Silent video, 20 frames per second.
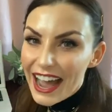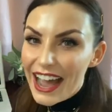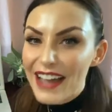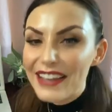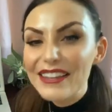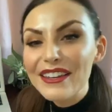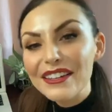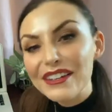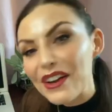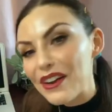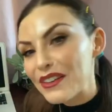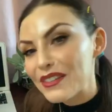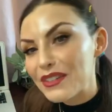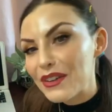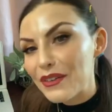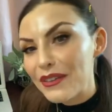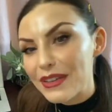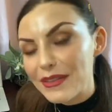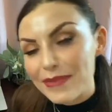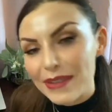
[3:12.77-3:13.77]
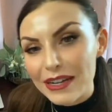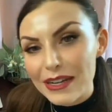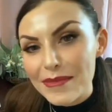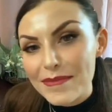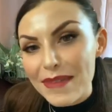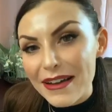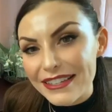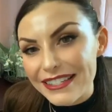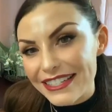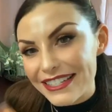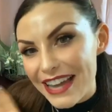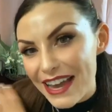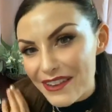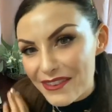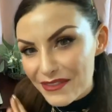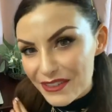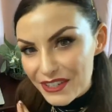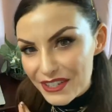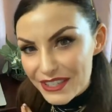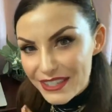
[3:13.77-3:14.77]
You could also always put a deposit down,
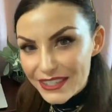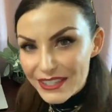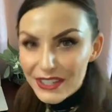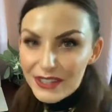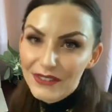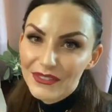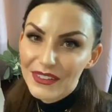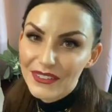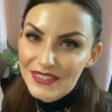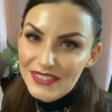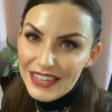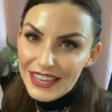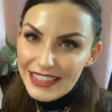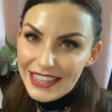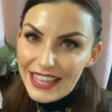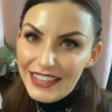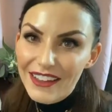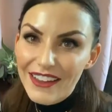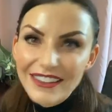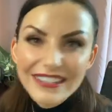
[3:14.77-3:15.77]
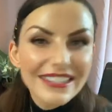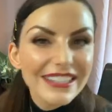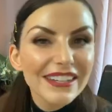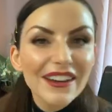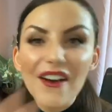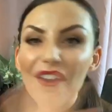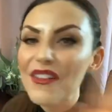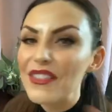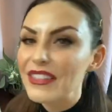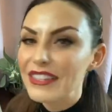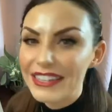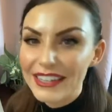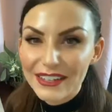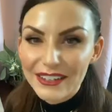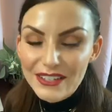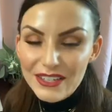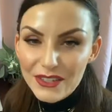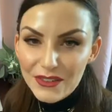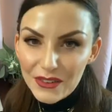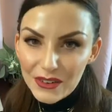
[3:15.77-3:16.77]
which is $250, and that locks in all the
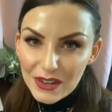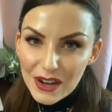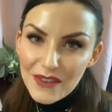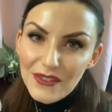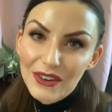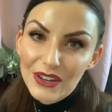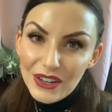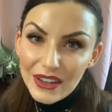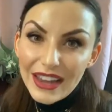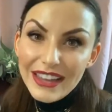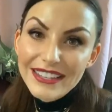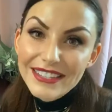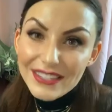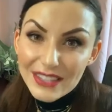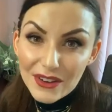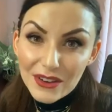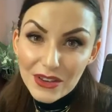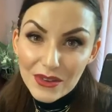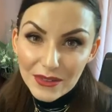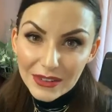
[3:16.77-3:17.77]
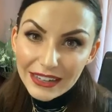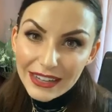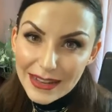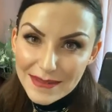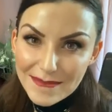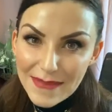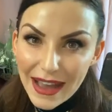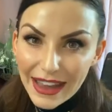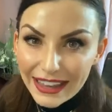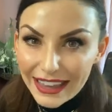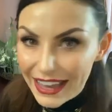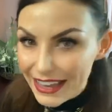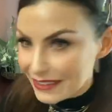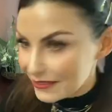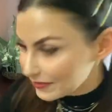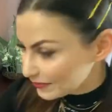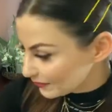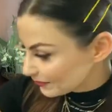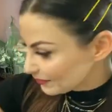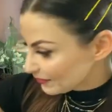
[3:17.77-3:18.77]
deals for whenever you guys know you want to come back in.